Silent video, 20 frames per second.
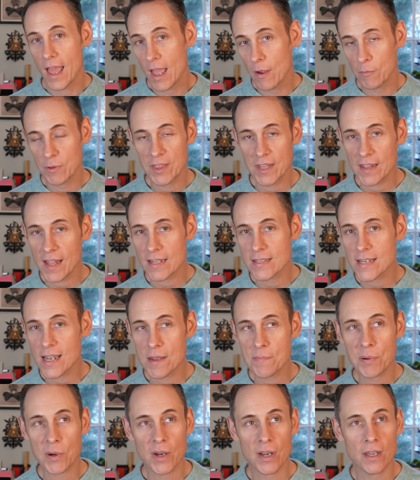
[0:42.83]
And within that time
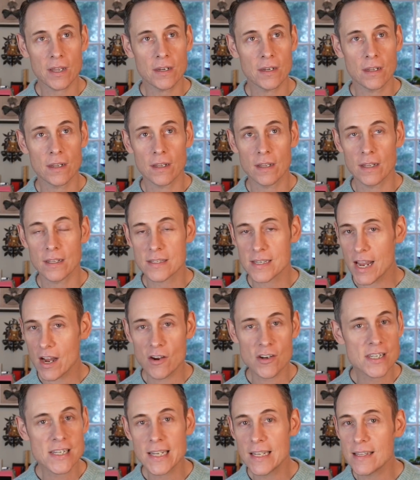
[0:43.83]
period, it's
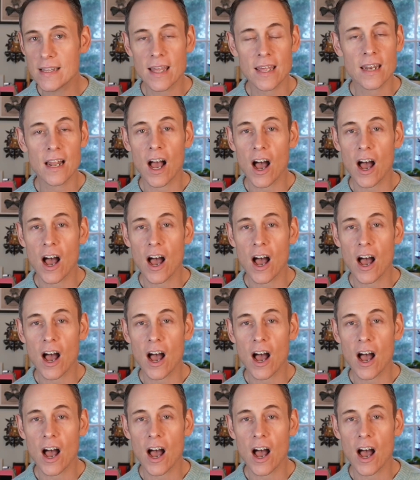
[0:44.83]
guaranteed that